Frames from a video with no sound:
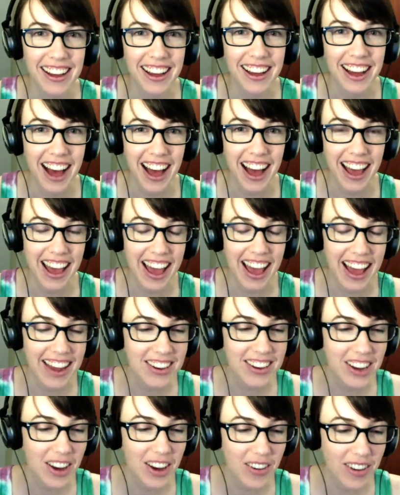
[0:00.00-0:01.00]
I had
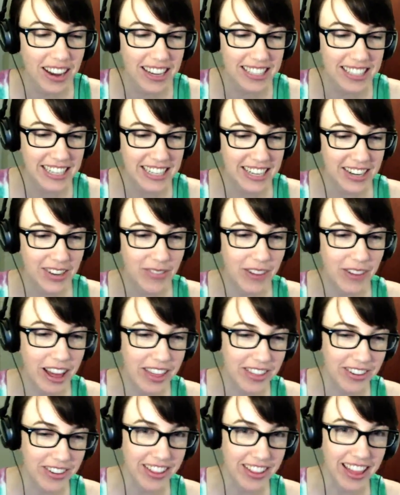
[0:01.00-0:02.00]
no idea whether,
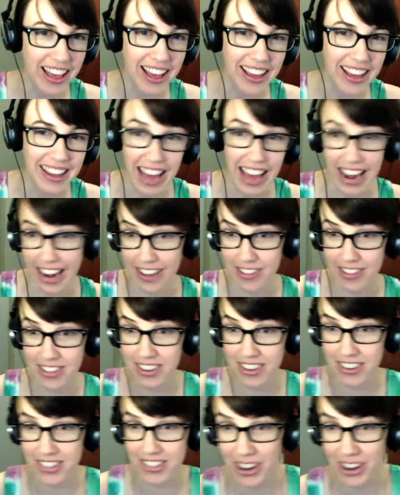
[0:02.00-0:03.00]
like, and I still
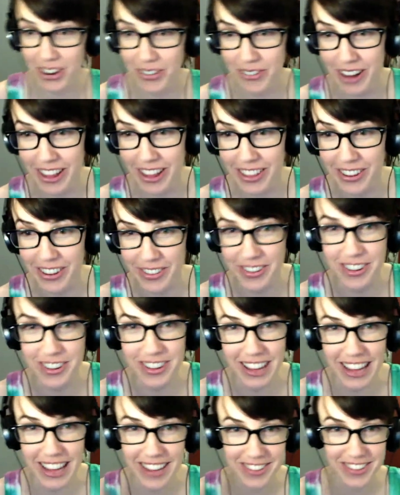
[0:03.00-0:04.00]
don't, whether it was, like,
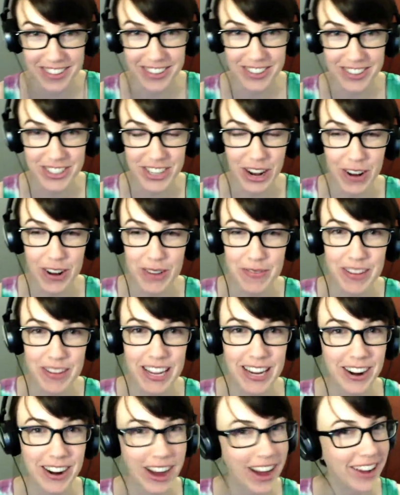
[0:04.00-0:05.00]
still showing me or
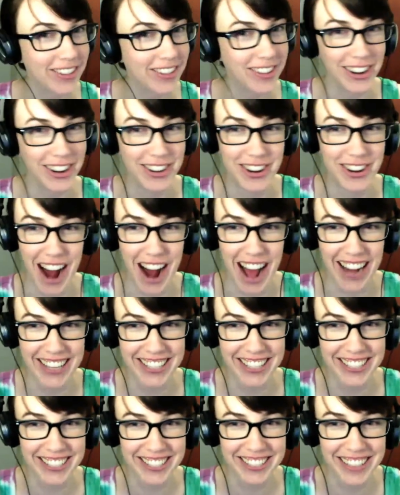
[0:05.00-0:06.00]
not, so I tried to
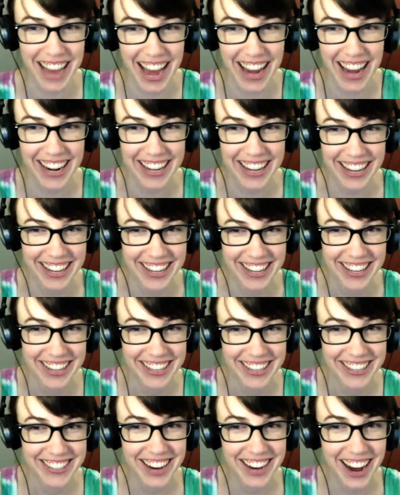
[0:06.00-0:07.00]
just kind of
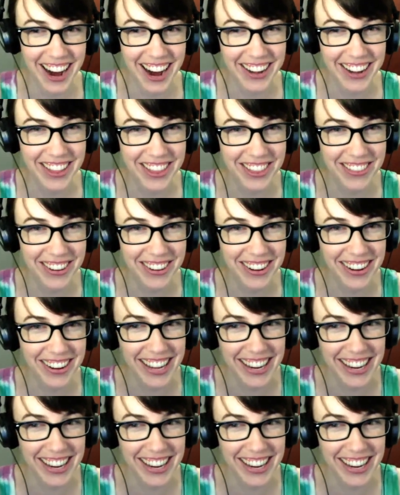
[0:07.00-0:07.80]
talk through it.